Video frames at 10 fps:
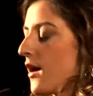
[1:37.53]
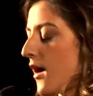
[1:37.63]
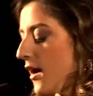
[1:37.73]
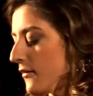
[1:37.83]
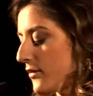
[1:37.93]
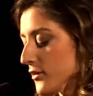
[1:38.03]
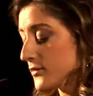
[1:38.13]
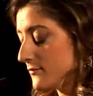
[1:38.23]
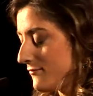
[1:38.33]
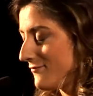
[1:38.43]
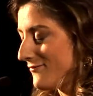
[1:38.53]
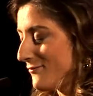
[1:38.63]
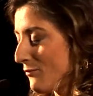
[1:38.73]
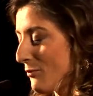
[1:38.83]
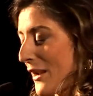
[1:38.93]
Uh, there's
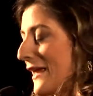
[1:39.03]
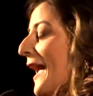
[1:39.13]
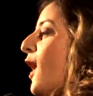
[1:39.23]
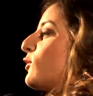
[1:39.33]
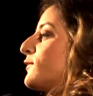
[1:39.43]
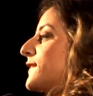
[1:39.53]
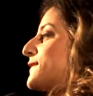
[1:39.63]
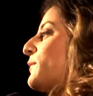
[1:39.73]
been countless